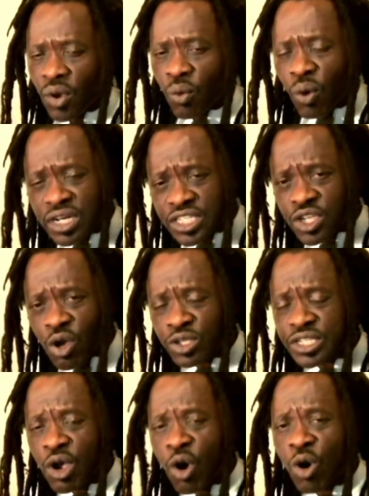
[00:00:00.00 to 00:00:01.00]
What is
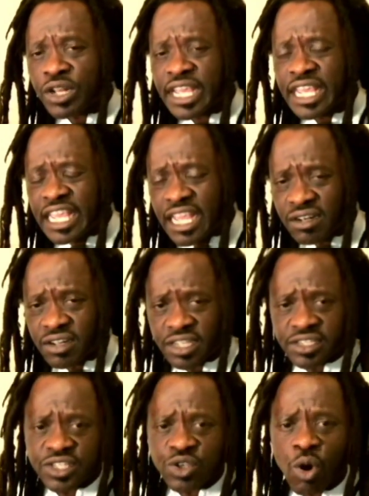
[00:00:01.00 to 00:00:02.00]
causing all the
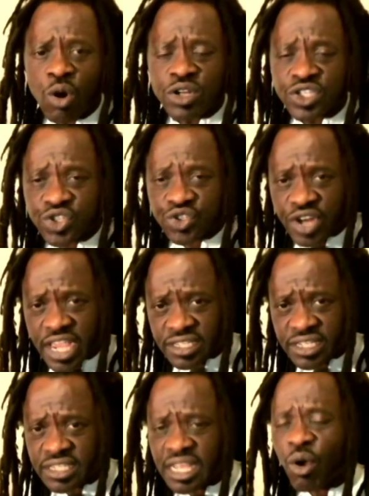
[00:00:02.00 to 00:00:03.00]
illnesses, all the
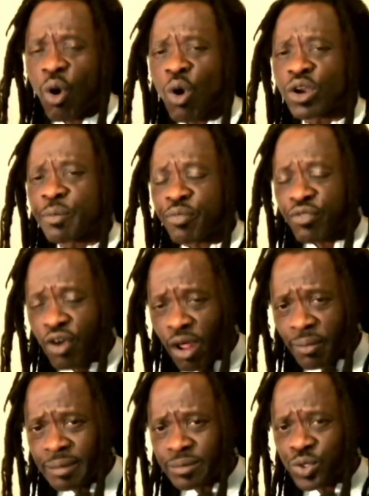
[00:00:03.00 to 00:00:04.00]
stresses, and all the
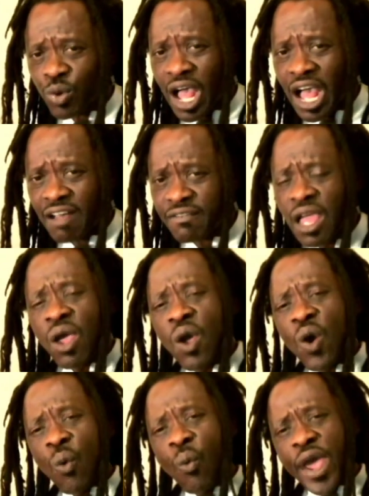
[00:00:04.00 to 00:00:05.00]
problems you have?
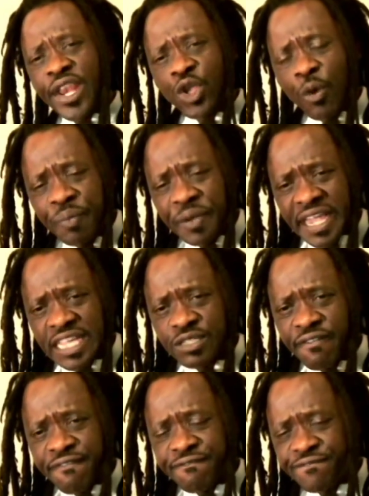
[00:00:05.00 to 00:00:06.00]
When you begin
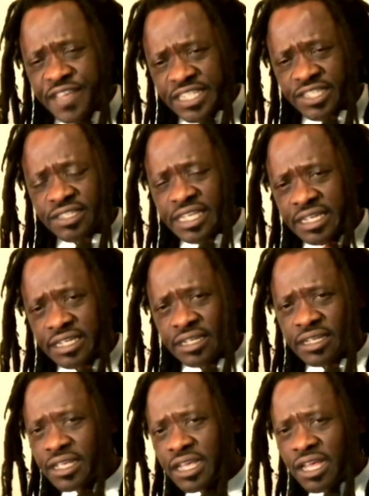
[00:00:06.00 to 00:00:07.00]
to visit
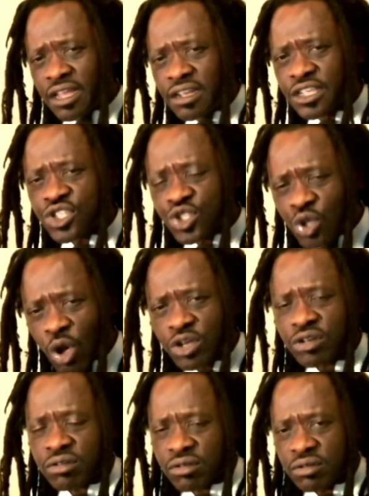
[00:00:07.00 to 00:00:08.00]
the
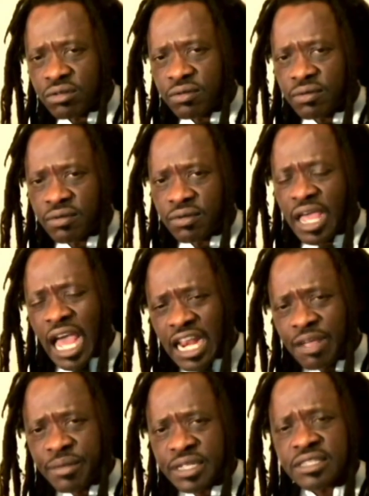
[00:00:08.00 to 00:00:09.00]
subtle
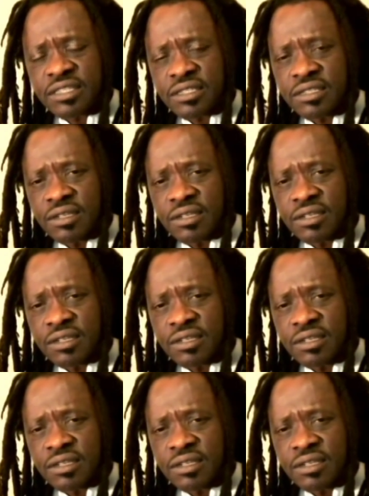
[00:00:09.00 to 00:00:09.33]
elements